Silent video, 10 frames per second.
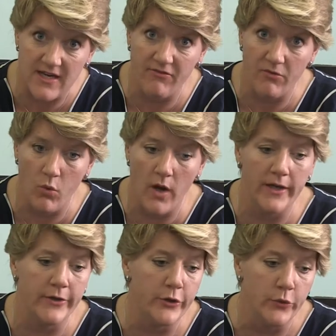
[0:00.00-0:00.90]
in every
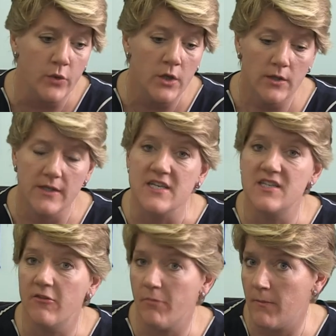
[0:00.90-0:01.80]
one, and you need
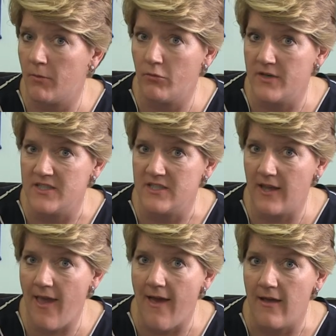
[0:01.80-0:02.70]
to give people a reason to
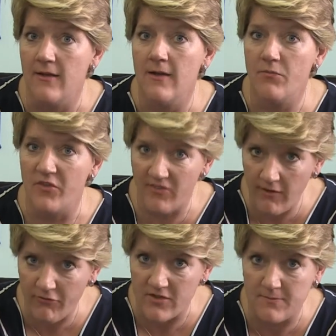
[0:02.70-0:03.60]
care. The
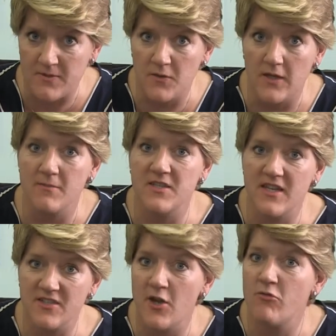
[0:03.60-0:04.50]
difference between them is
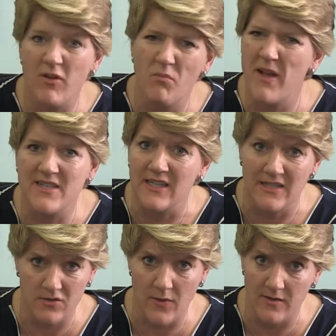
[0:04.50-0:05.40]
there's no real betting
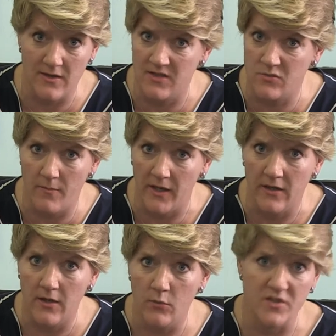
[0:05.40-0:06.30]
in swimming.
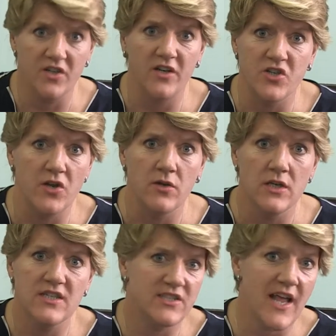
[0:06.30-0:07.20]
We certainly don't
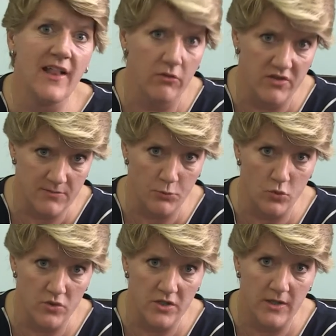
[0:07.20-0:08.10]
sell the
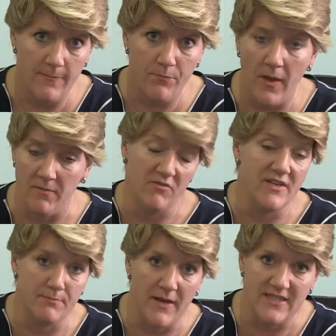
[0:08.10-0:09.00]
sport, and there
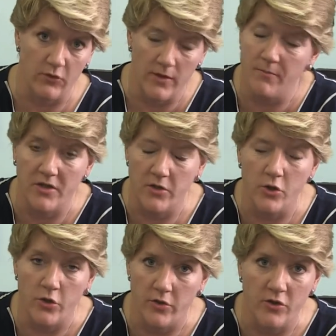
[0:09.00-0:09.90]
is betting on it, but
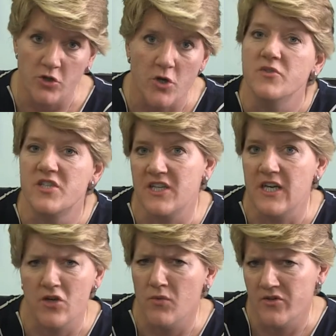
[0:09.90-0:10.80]
you won't
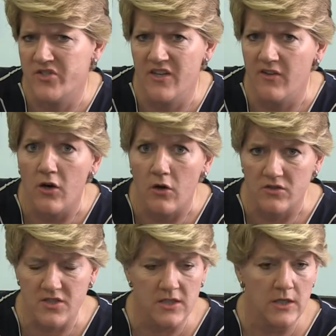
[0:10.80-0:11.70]
see the
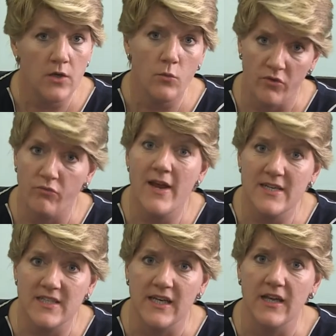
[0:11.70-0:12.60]
odds. With
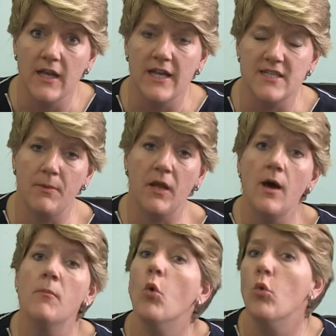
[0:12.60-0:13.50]
racing, it's
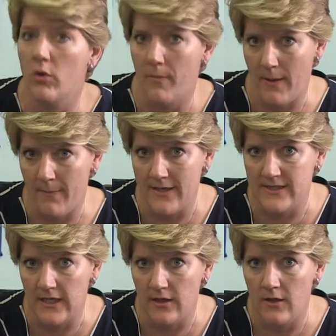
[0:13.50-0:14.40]
become all about betting.